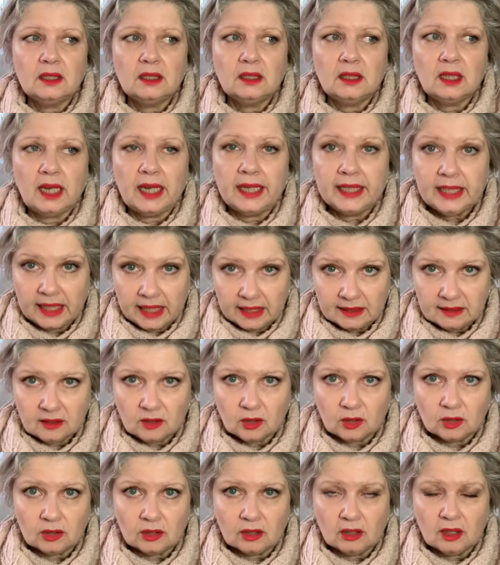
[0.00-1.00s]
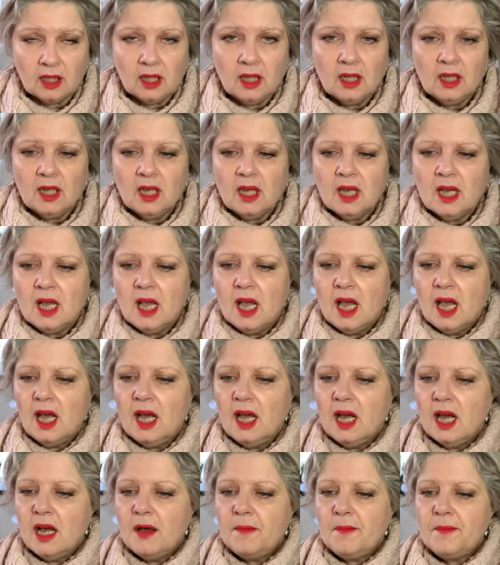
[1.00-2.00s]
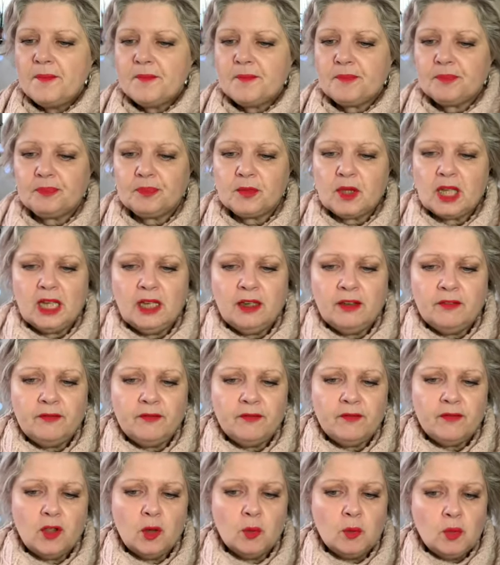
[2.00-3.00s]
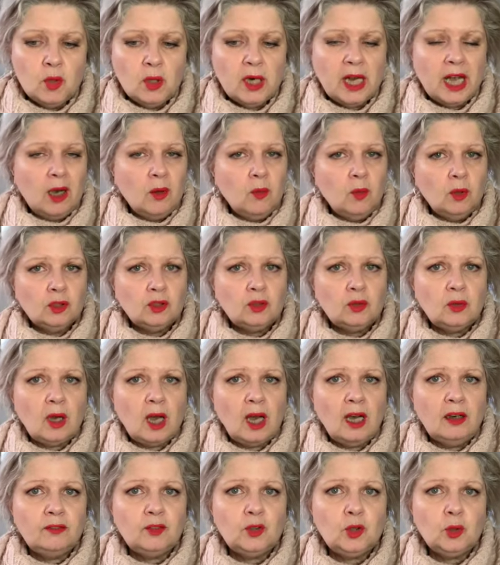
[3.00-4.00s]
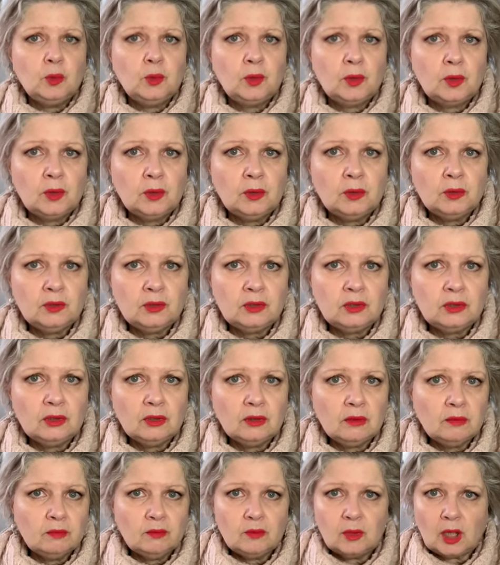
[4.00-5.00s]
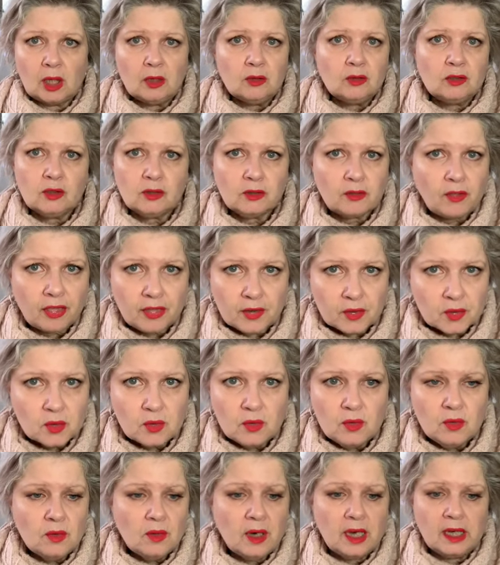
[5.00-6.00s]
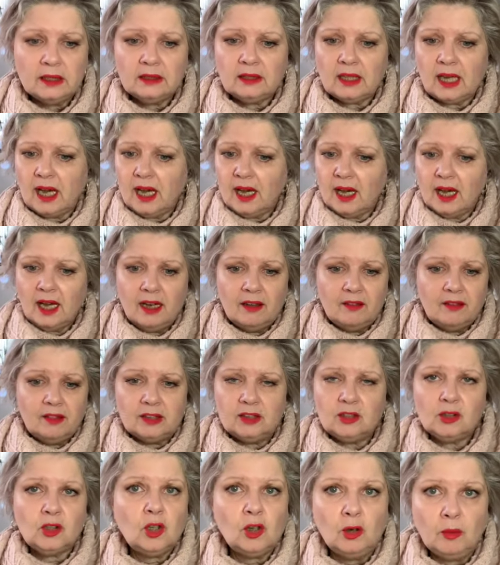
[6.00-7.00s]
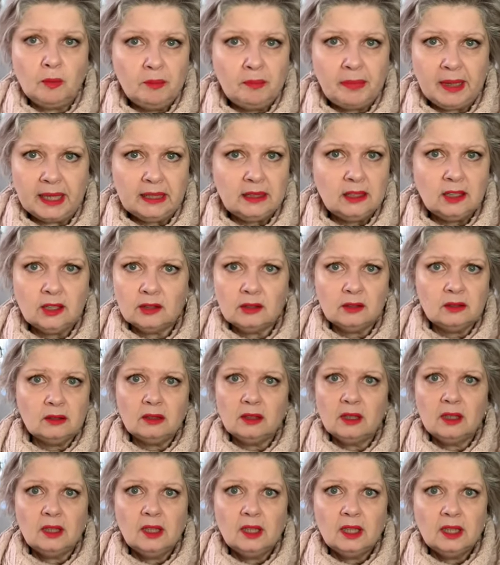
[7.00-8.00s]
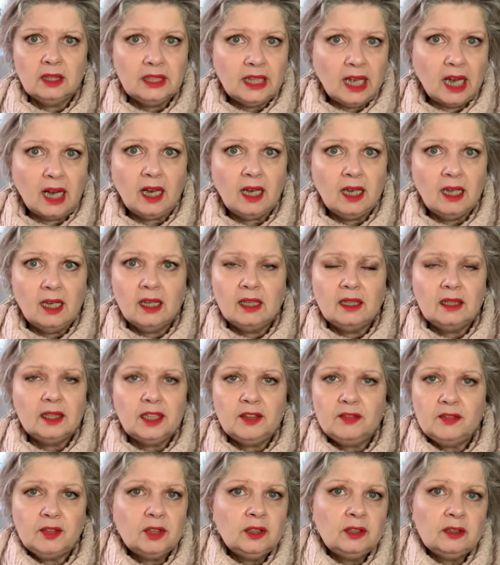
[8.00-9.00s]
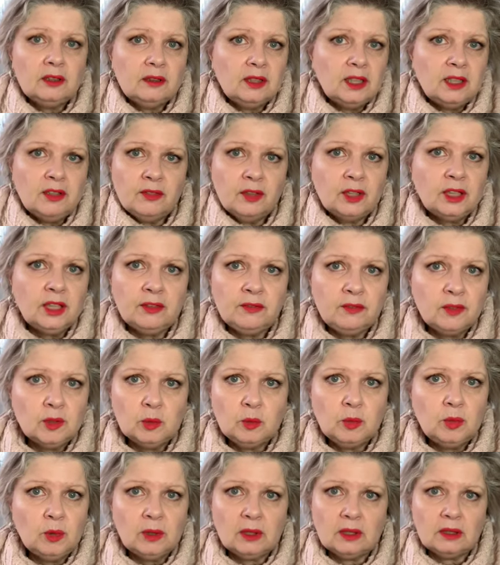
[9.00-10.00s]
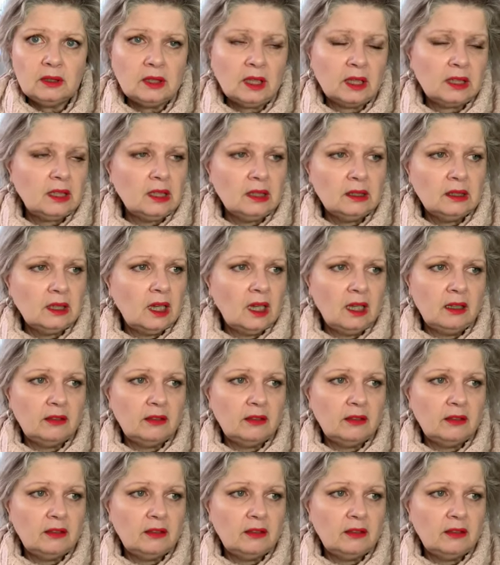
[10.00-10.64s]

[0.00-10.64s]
I cast on. If the book I want to have to browse through and have as a companion, yeah, even if the book I can